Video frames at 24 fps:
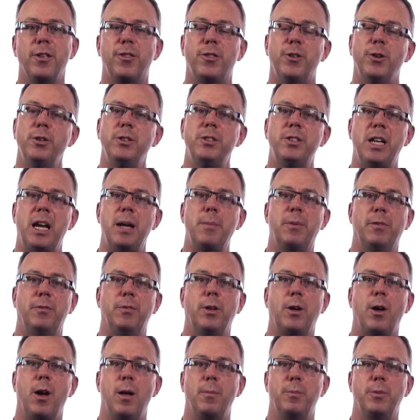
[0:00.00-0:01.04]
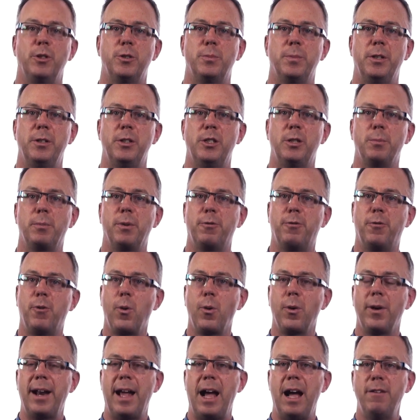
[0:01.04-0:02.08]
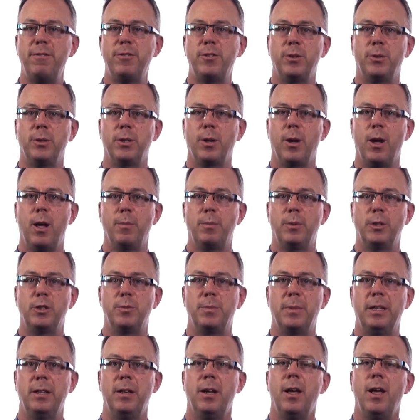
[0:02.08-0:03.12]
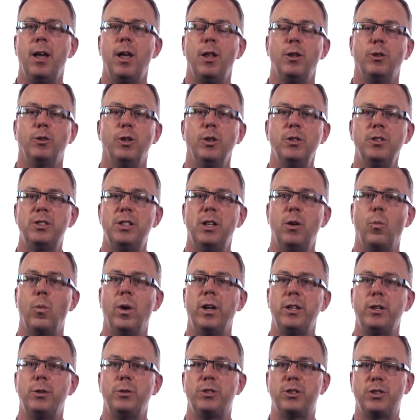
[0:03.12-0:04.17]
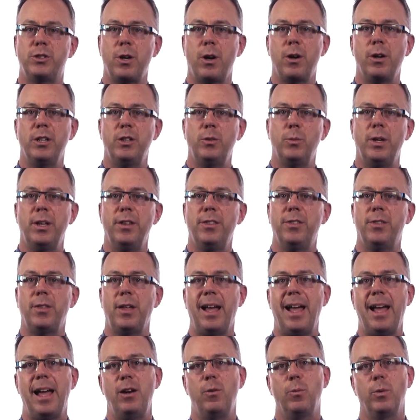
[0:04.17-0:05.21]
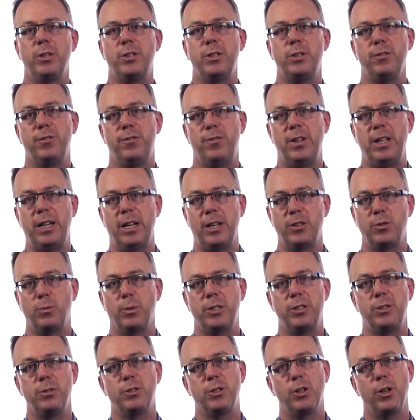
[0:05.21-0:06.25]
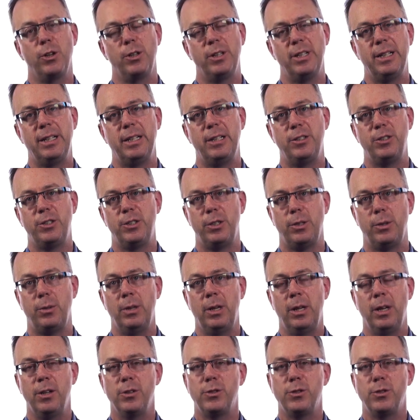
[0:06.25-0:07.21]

The third type of accomplishment, the before and after accomplishment, looks at what you started with and what you finished, what you turned it into.